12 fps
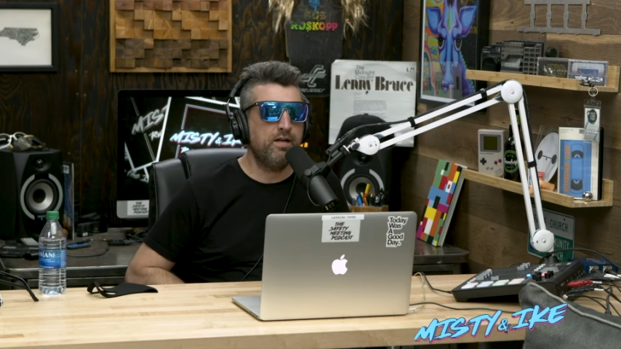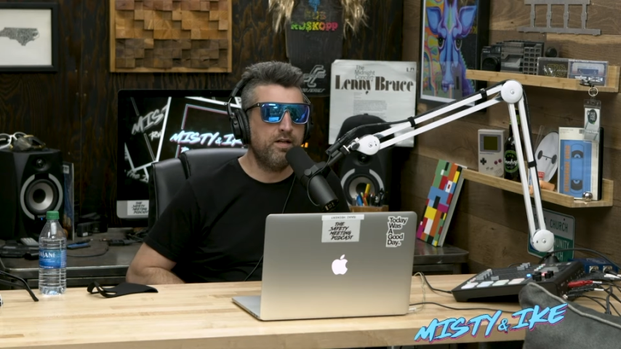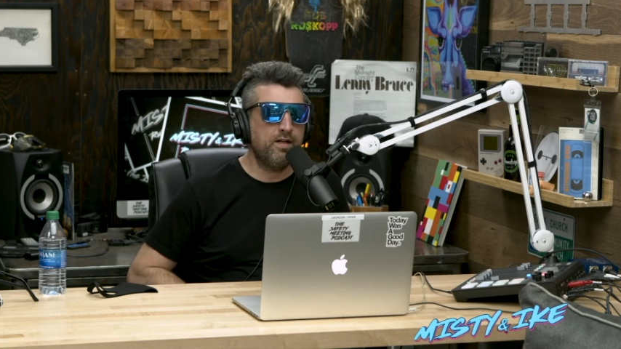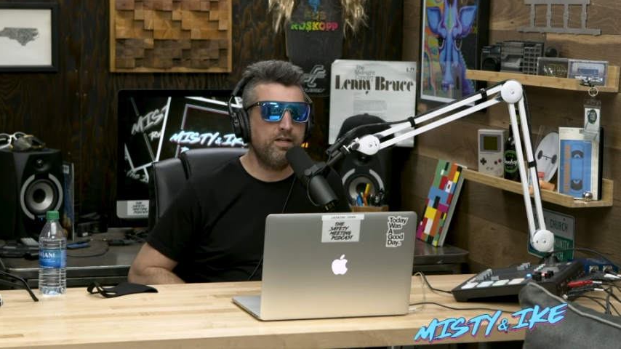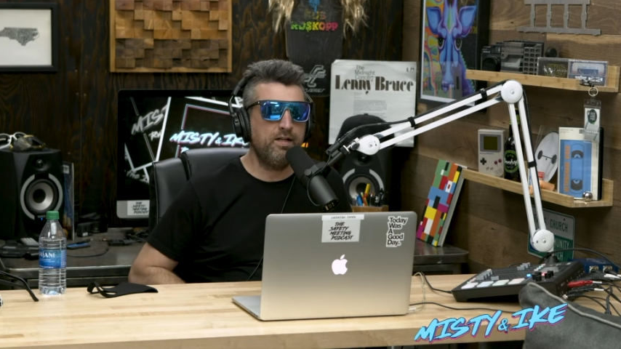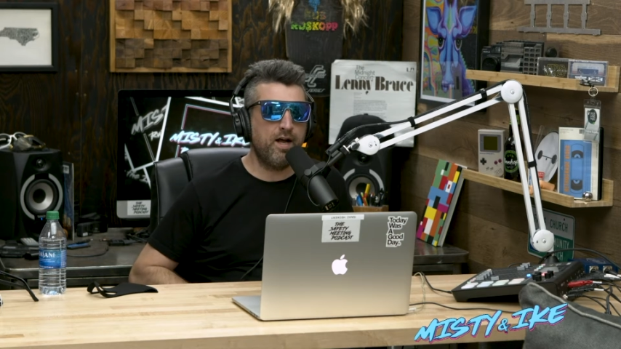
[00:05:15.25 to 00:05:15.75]

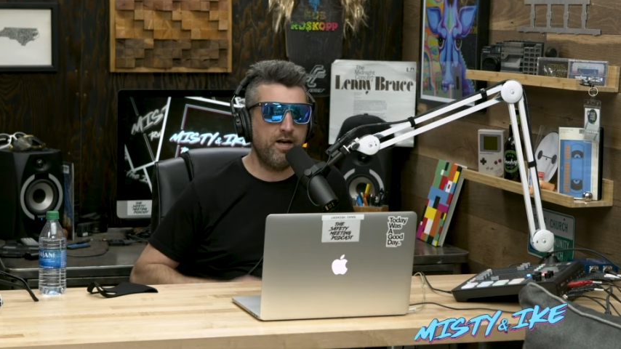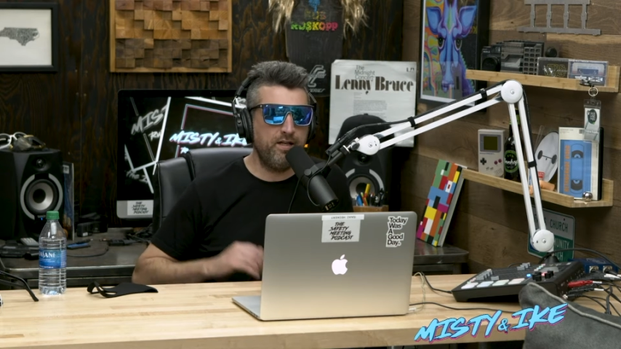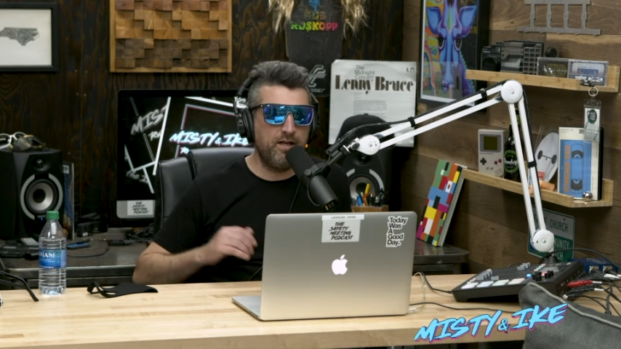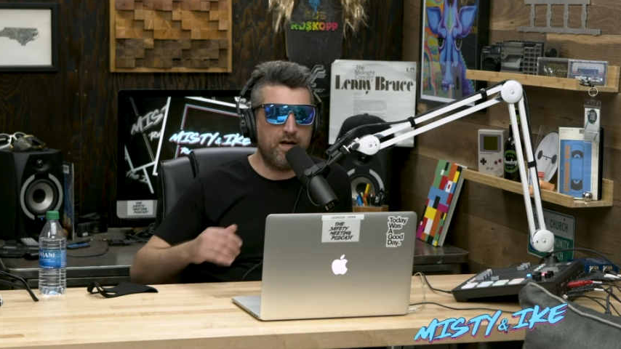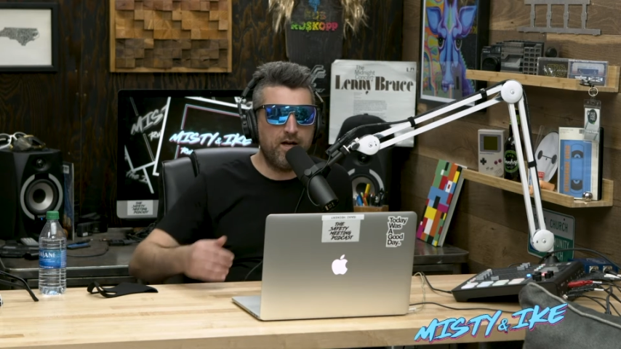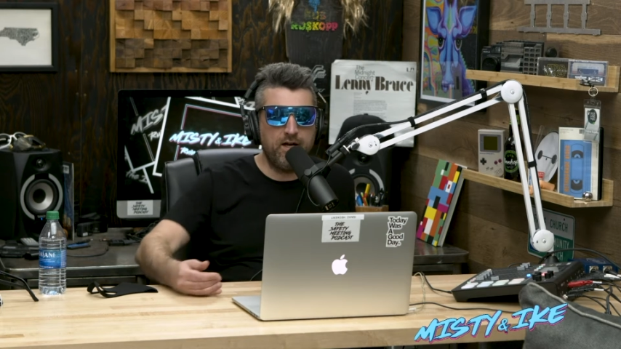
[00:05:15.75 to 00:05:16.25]

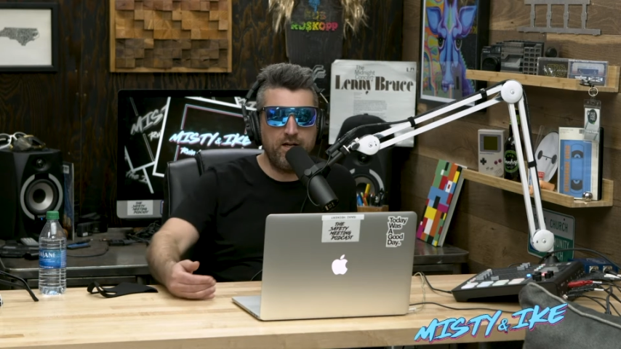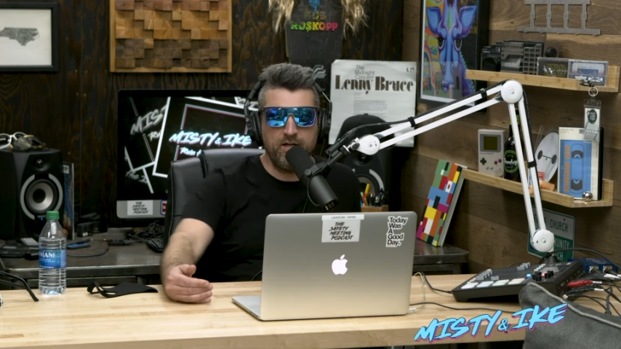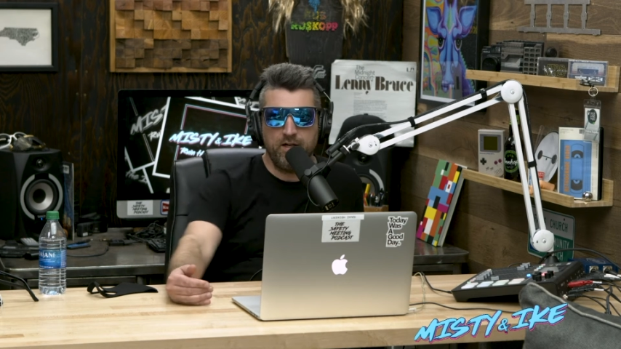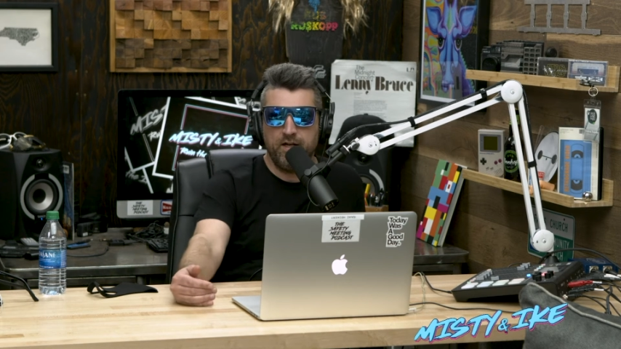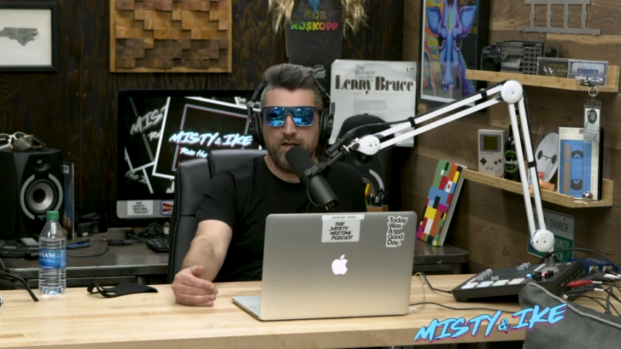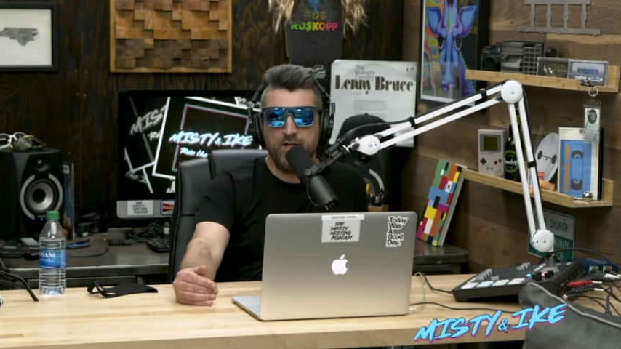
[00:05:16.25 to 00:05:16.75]
99
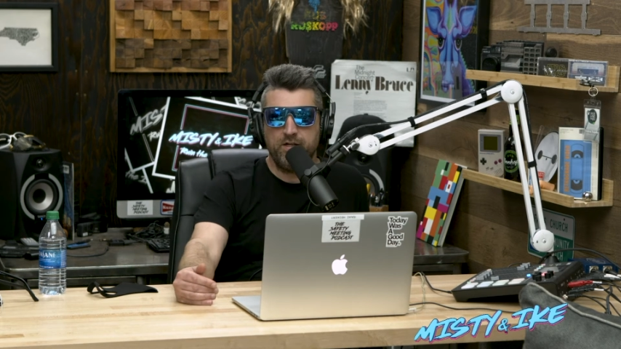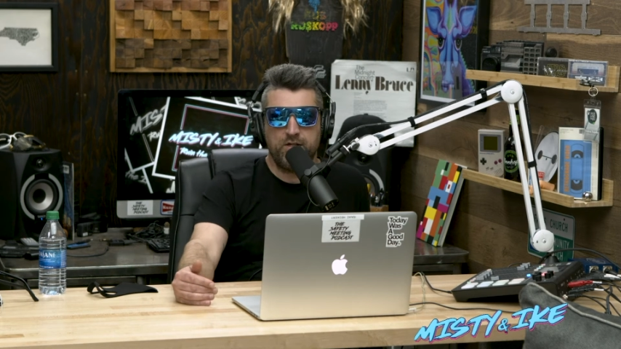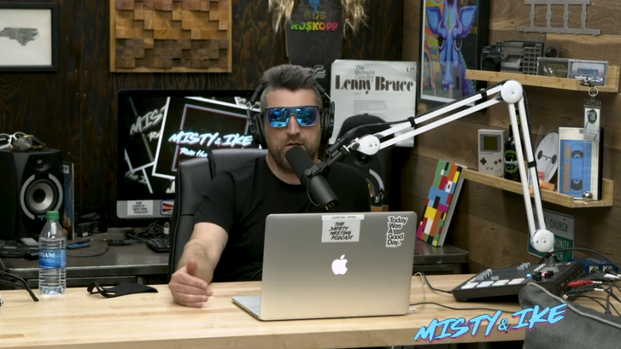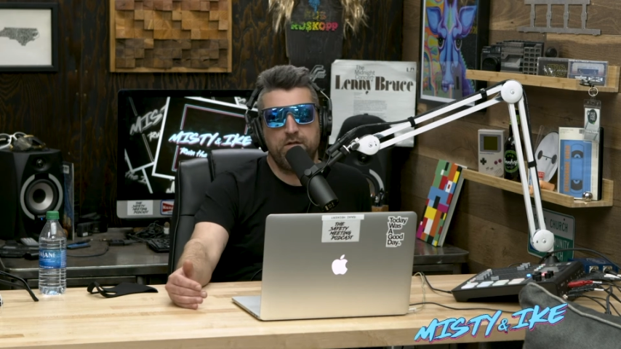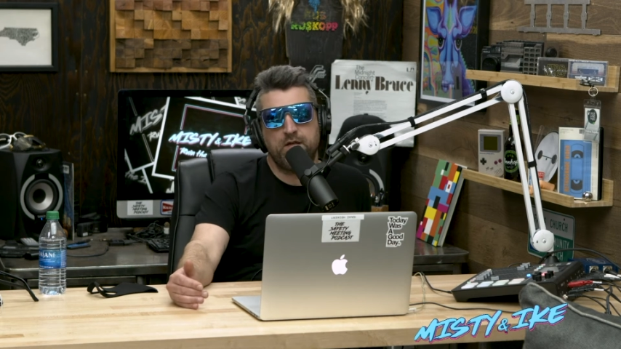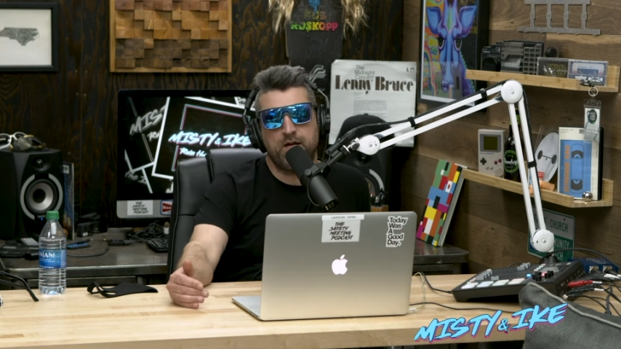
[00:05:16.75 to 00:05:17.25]
into
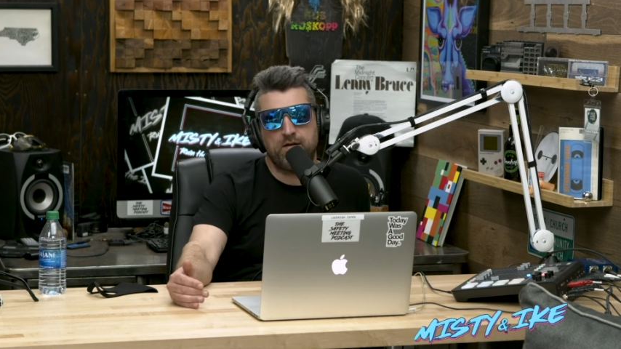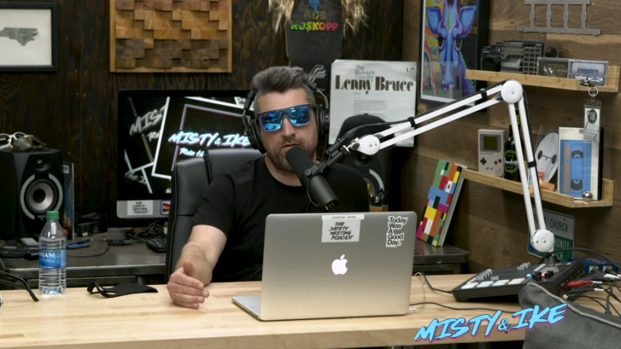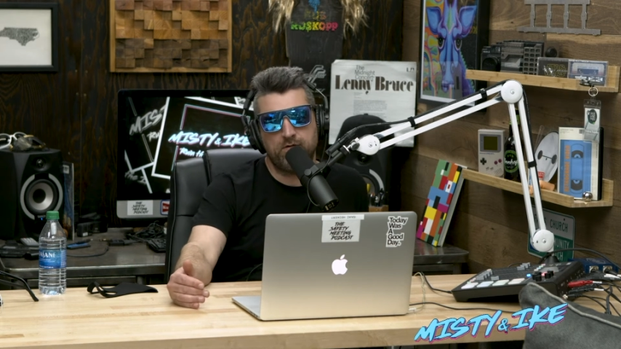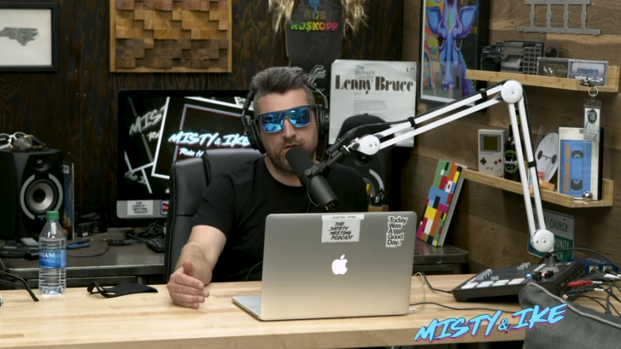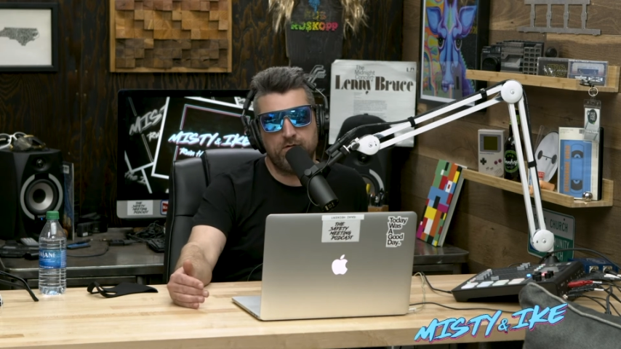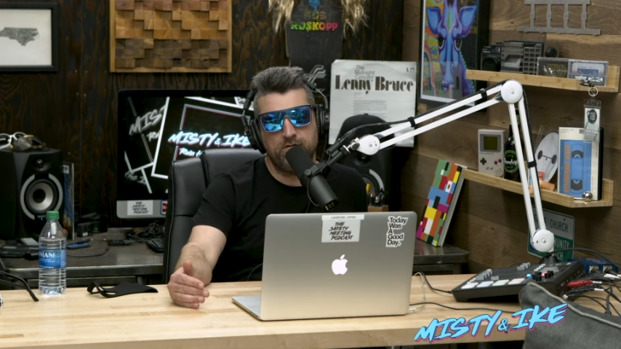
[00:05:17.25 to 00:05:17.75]

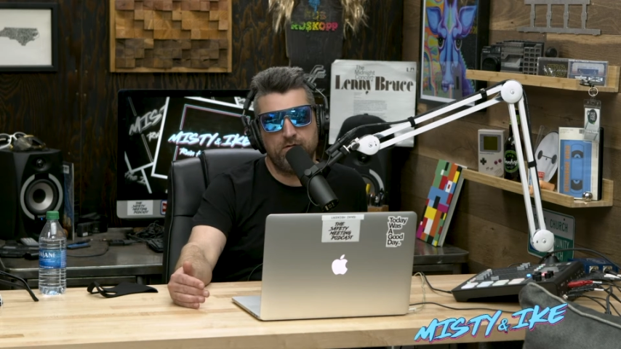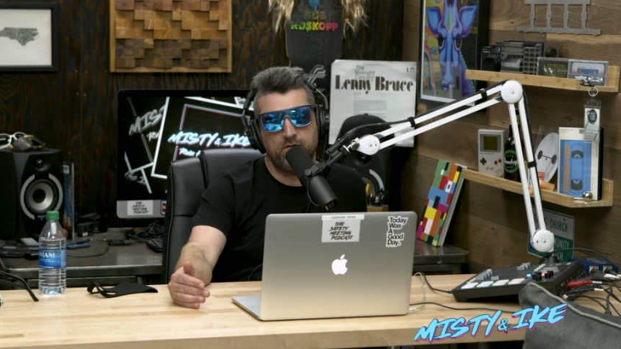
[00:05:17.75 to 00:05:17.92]
2000,